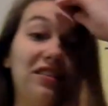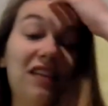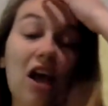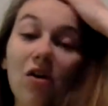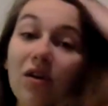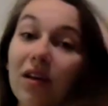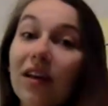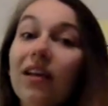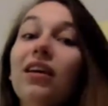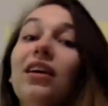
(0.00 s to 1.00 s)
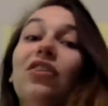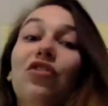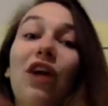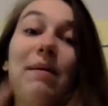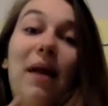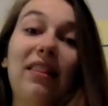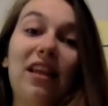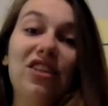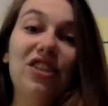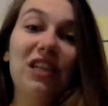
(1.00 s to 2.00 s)
So grab out
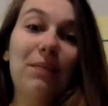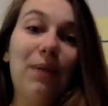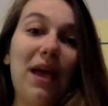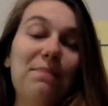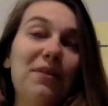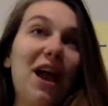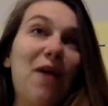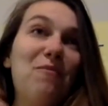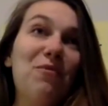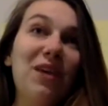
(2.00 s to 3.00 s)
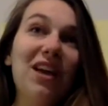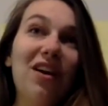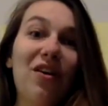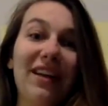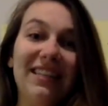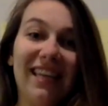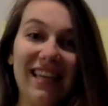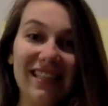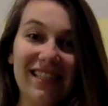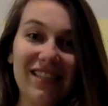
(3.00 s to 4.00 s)
that sheet of paper and we are going to
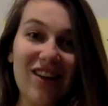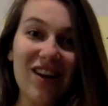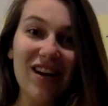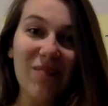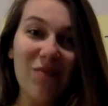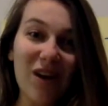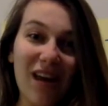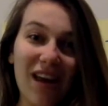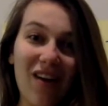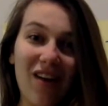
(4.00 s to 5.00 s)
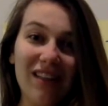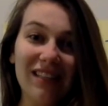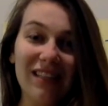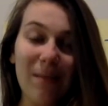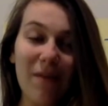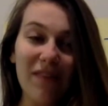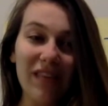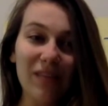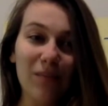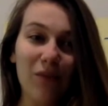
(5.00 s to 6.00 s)
get started working on some of
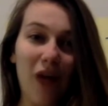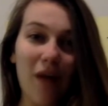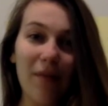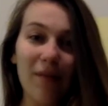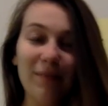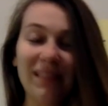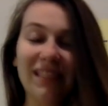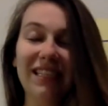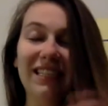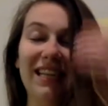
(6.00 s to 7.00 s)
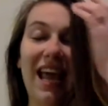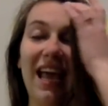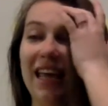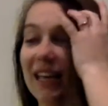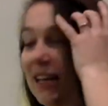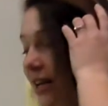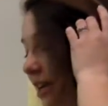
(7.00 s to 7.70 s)
these problems today.